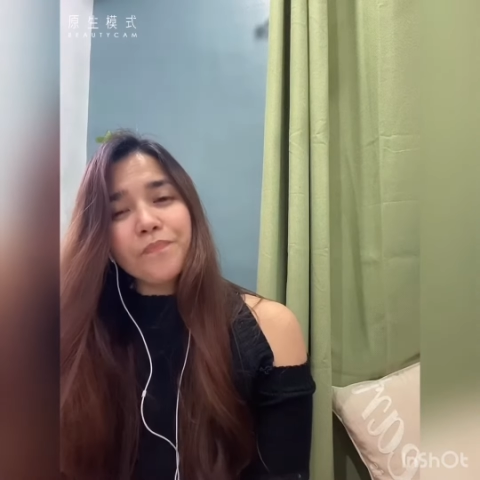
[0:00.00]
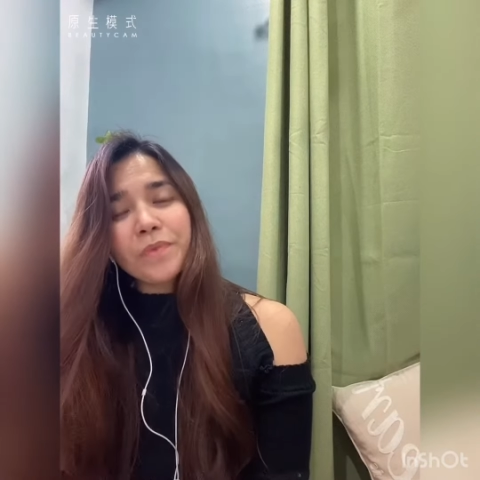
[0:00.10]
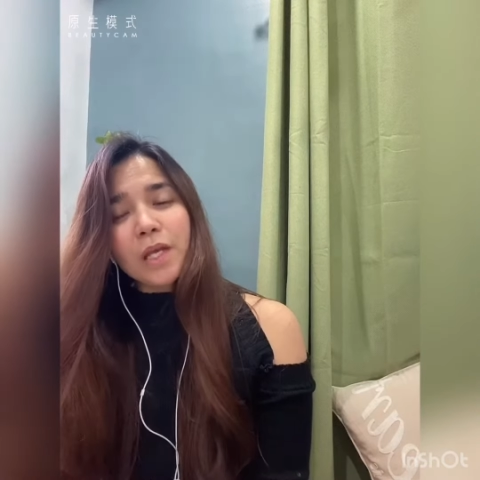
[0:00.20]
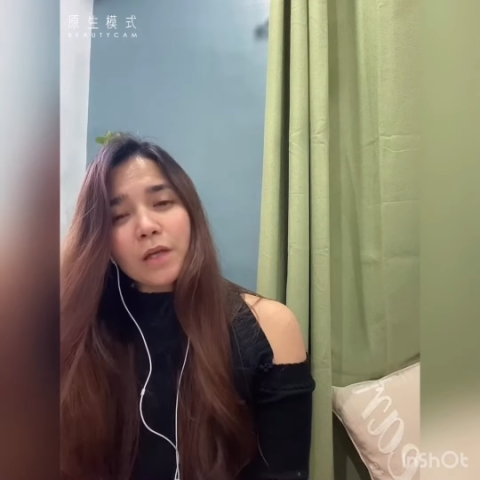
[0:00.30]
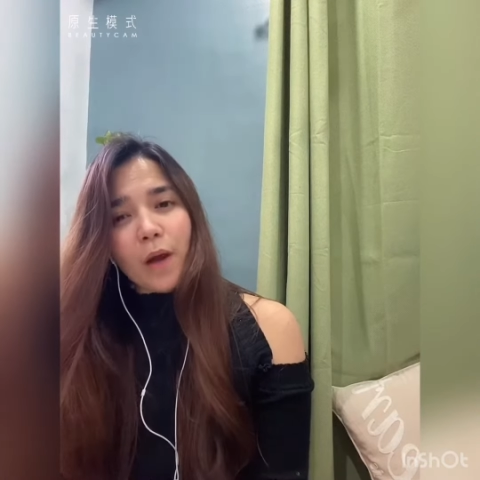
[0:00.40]

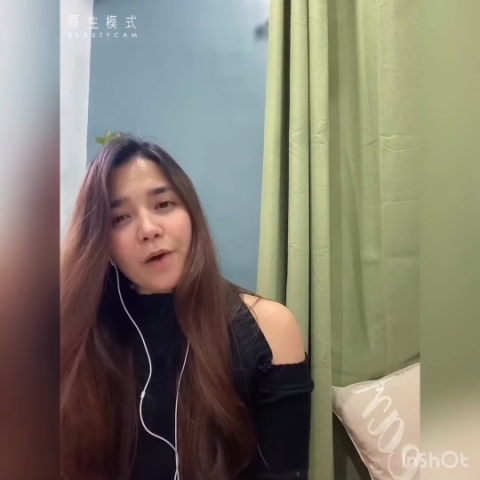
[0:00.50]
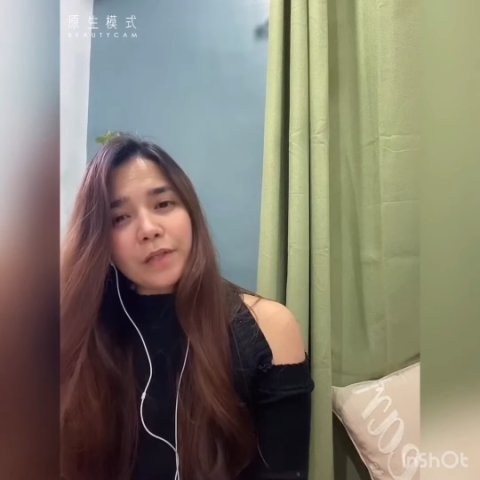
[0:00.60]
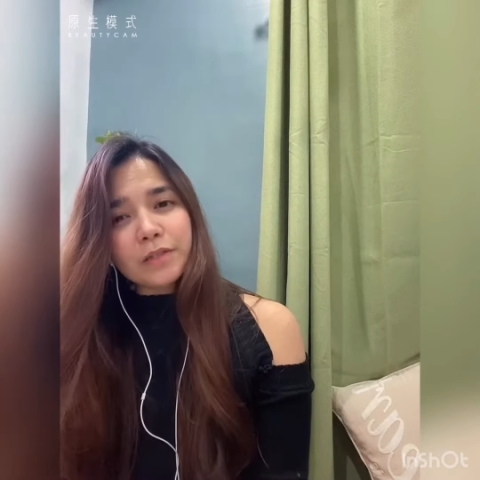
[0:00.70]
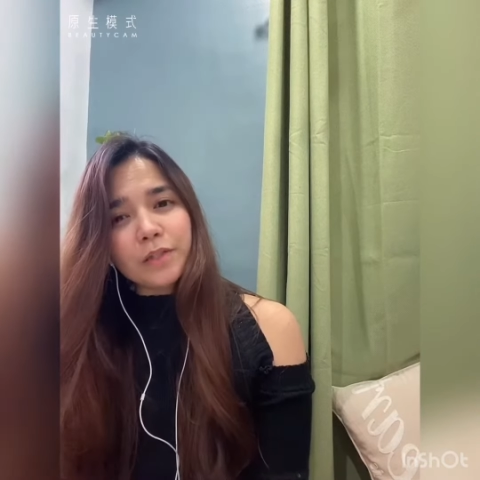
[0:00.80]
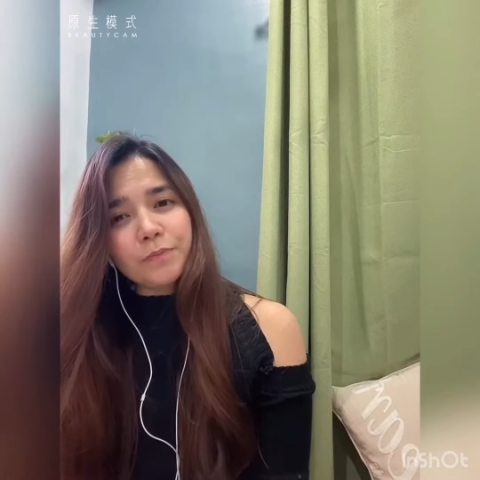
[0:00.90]

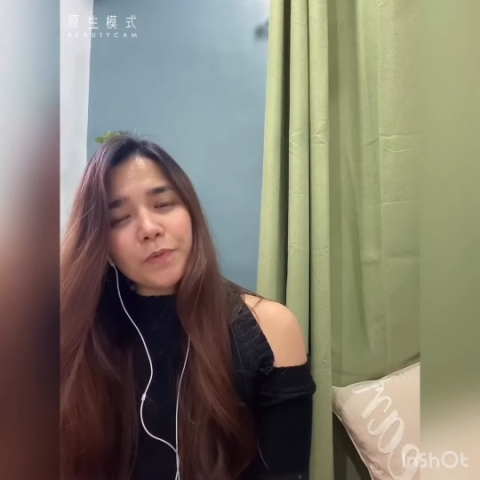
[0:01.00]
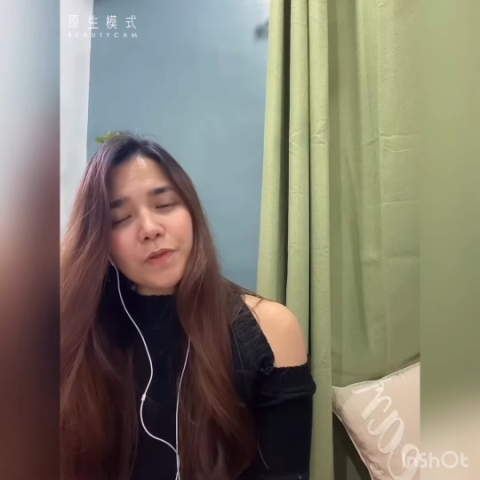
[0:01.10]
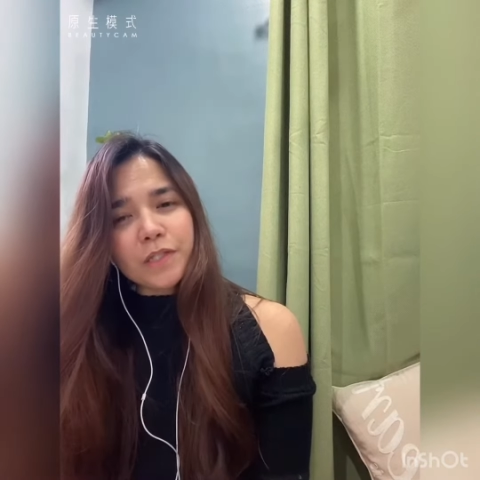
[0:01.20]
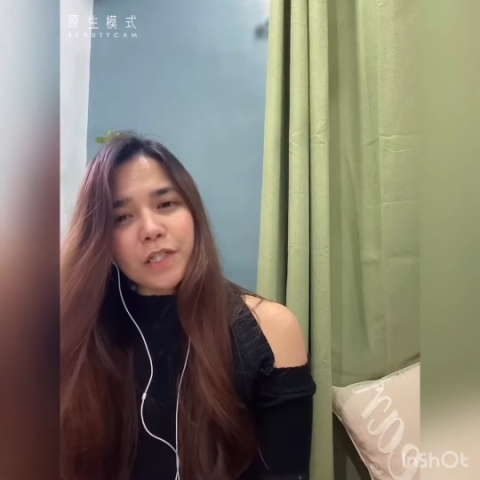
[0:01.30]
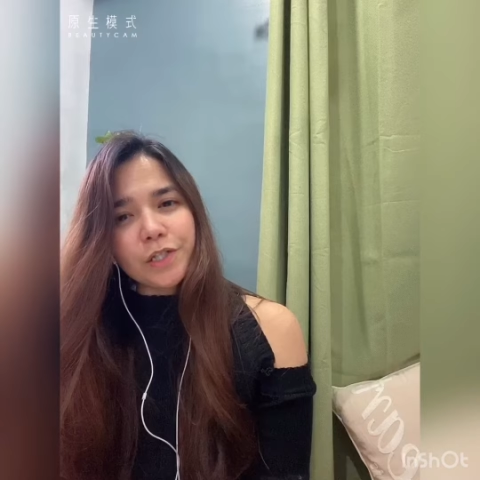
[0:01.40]
quarantine
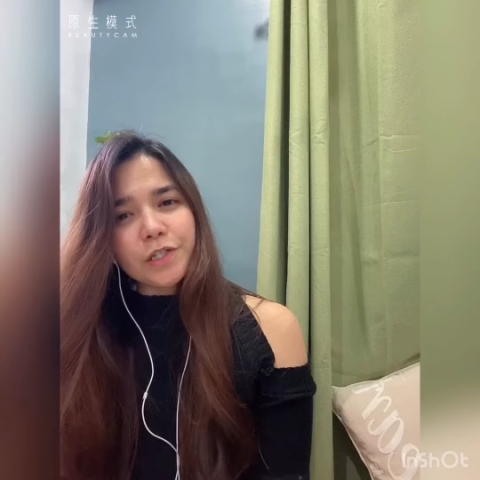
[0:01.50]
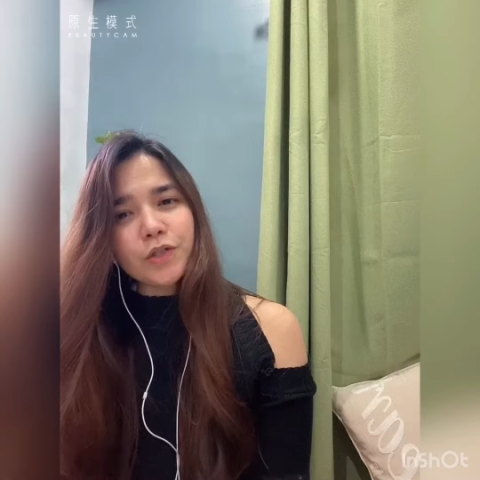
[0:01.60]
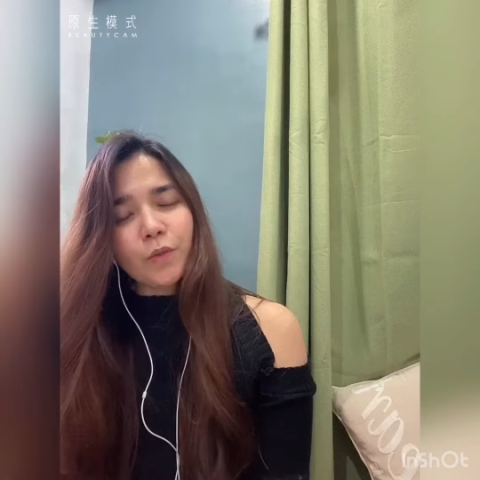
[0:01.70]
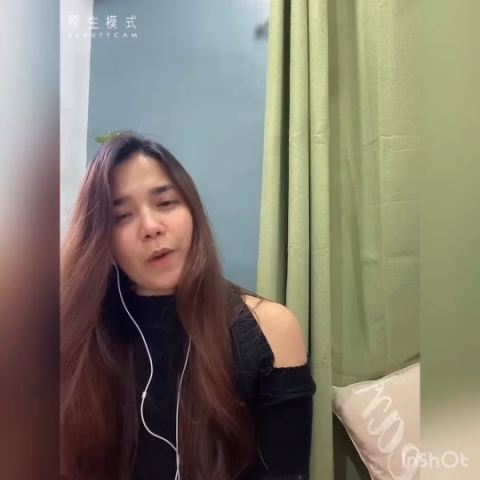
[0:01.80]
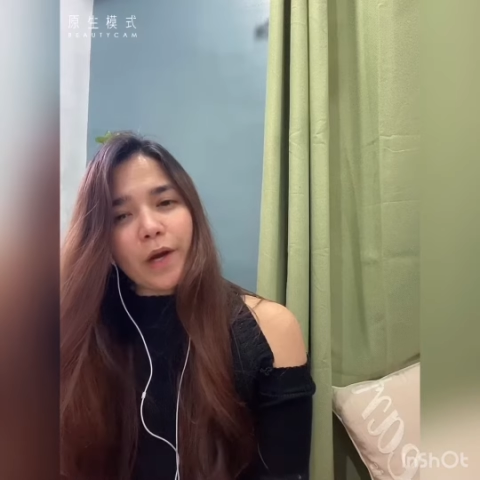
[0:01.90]
procedures
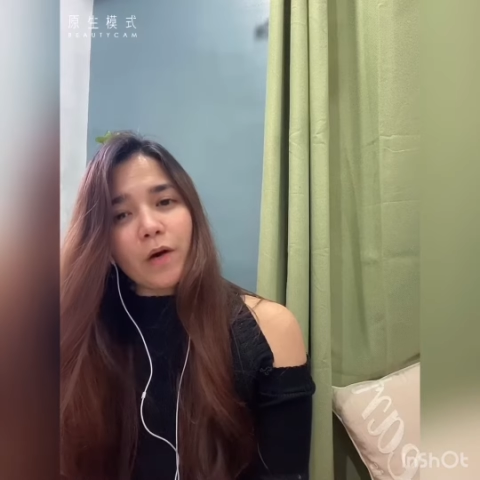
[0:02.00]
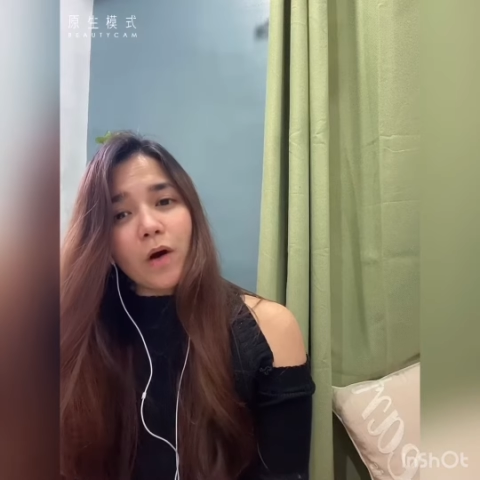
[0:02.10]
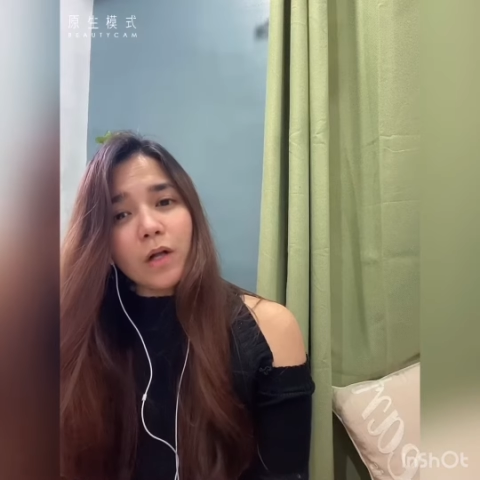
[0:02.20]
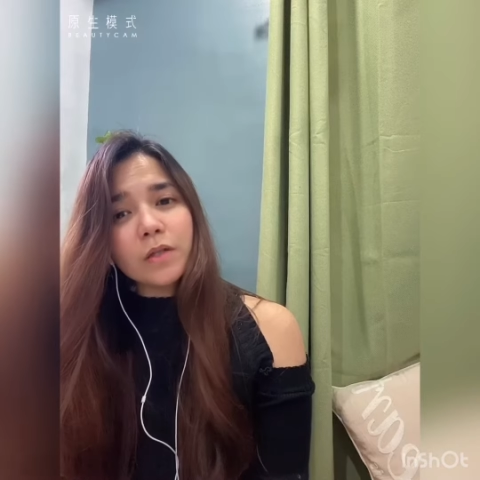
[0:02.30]
to where all